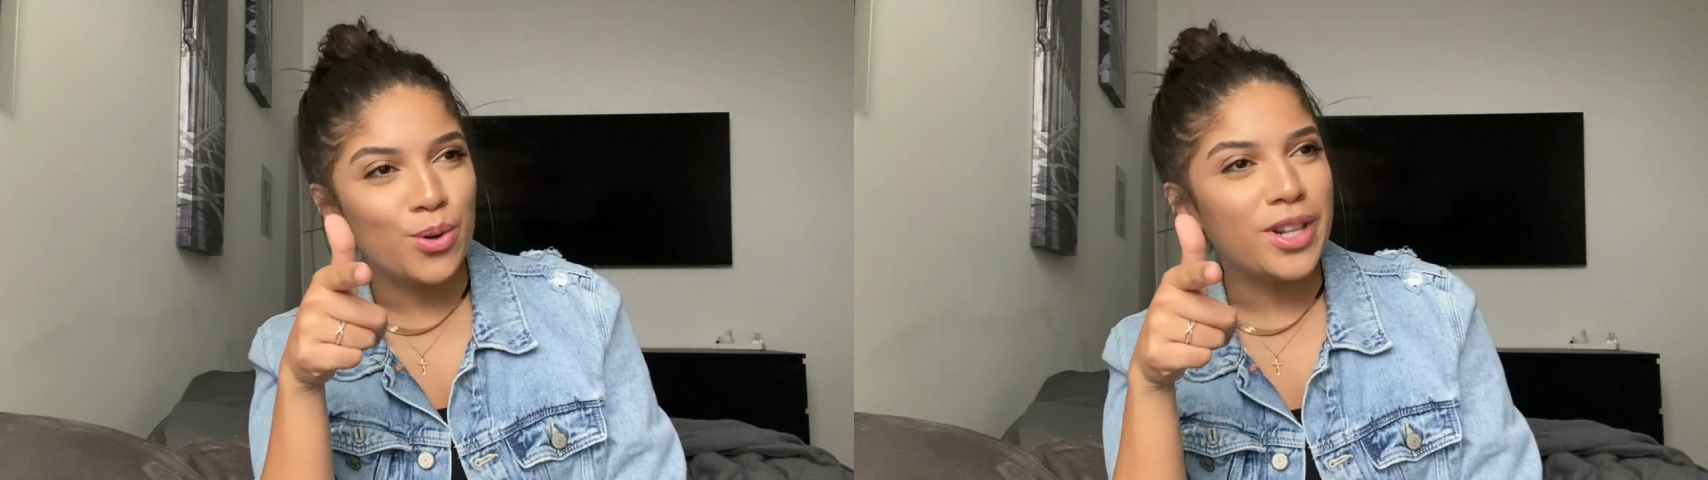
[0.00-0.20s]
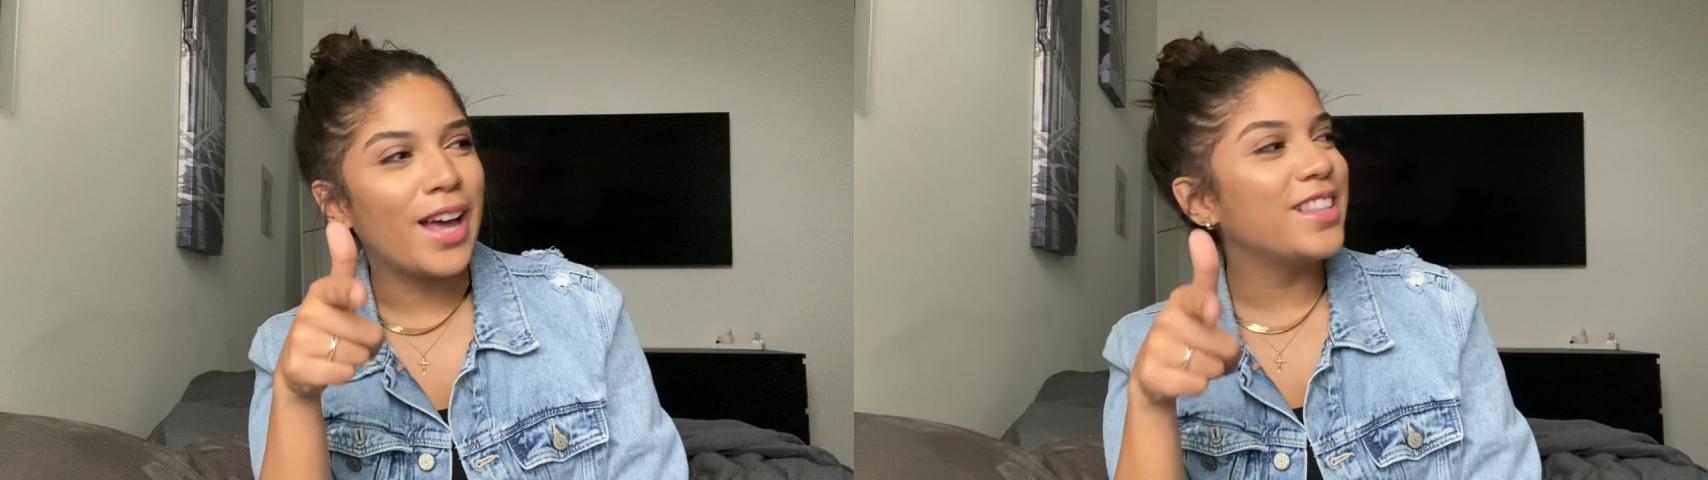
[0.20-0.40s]

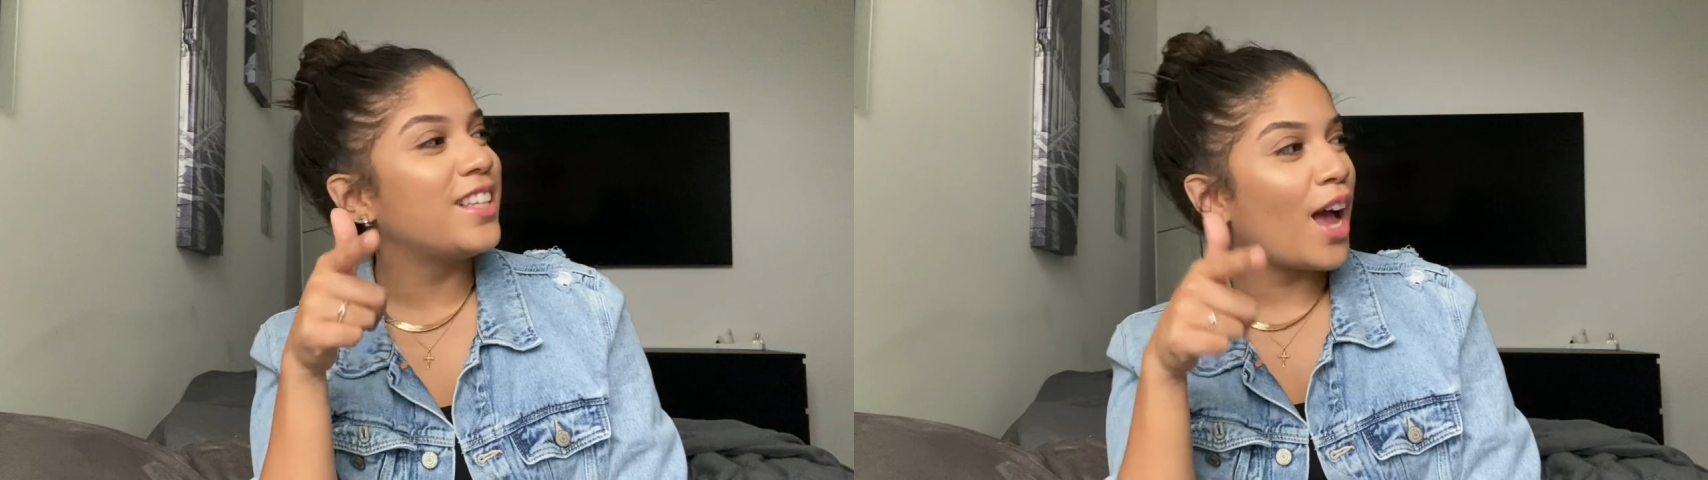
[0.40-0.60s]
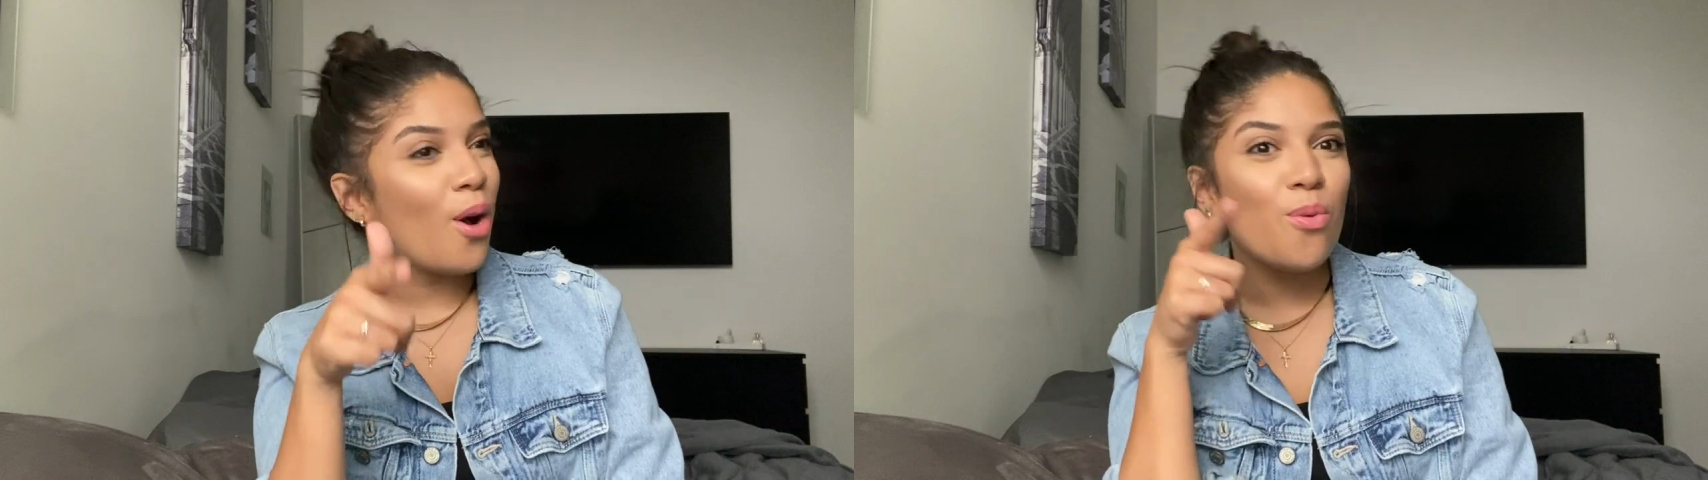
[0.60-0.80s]
Like,
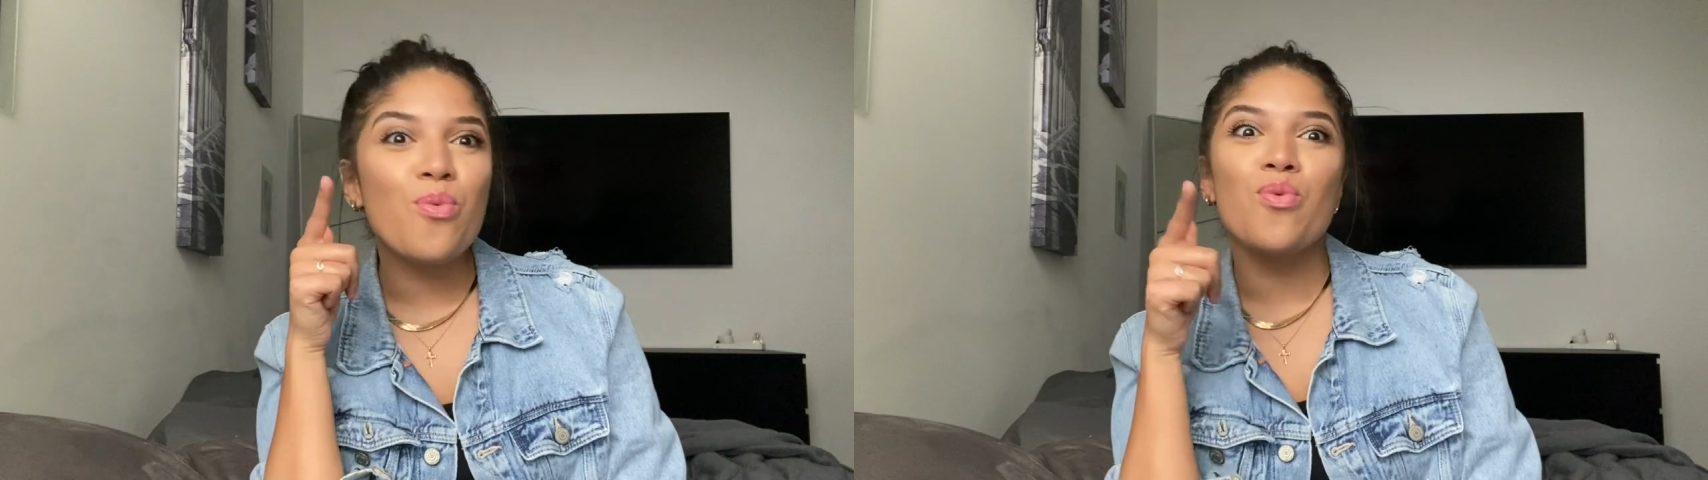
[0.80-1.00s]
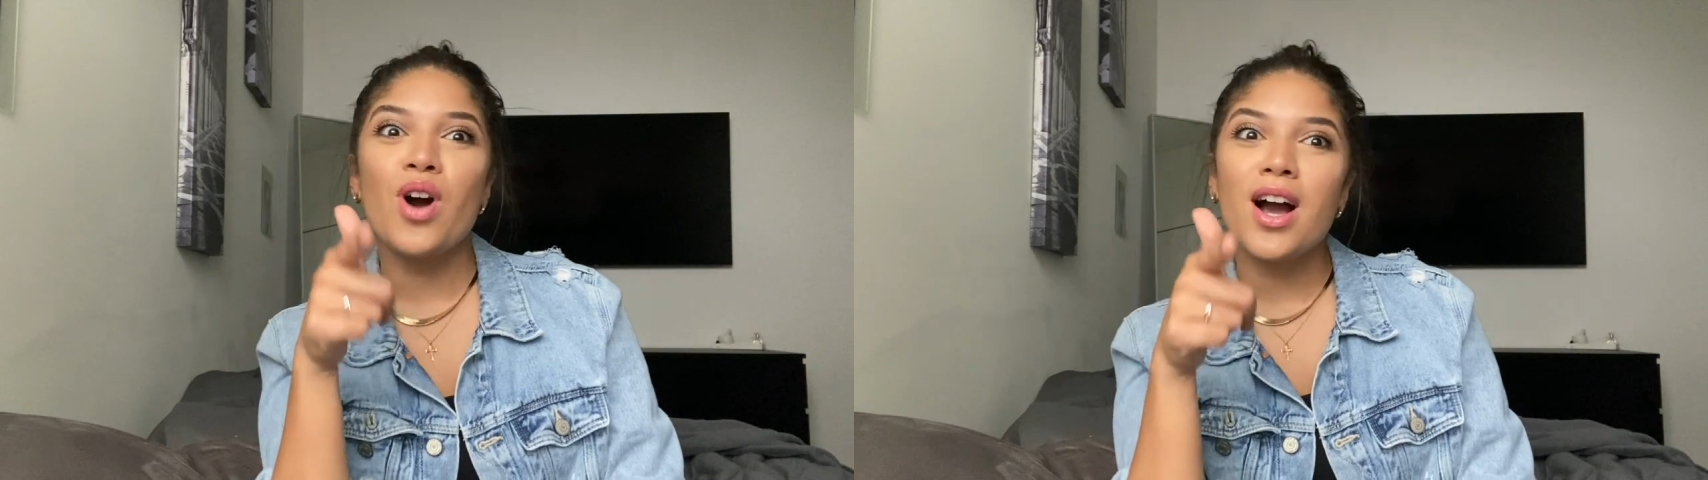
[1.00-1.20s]
that
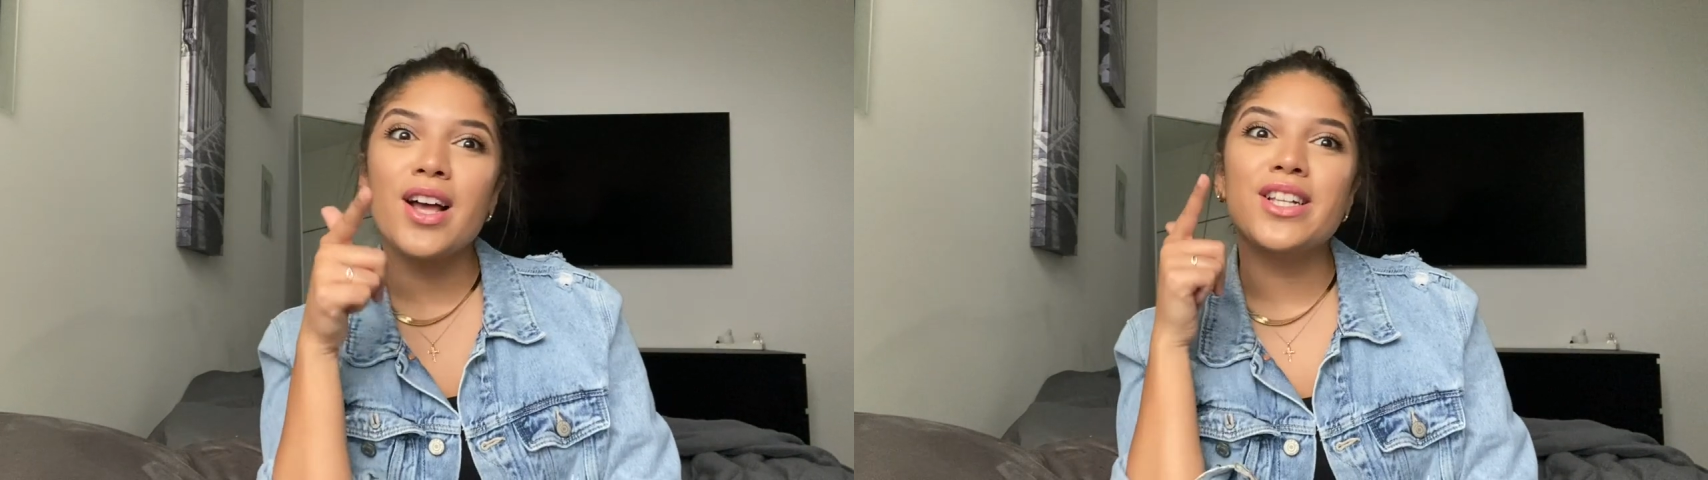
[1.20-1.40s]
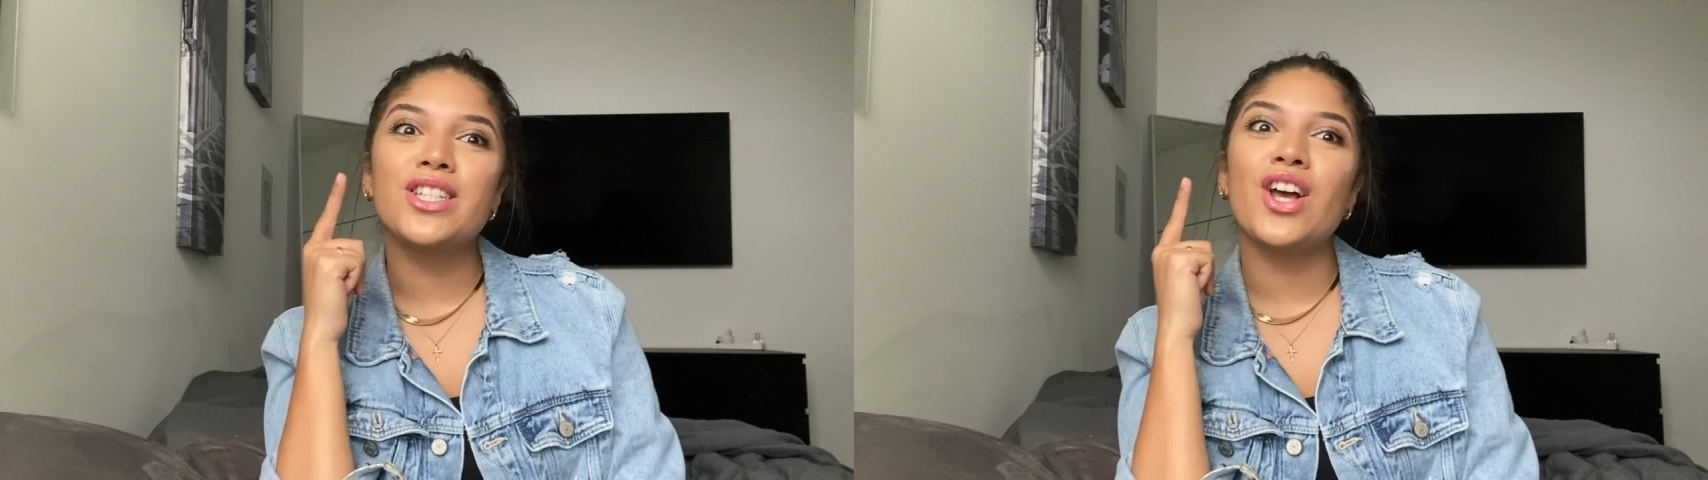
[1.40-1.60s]
was her.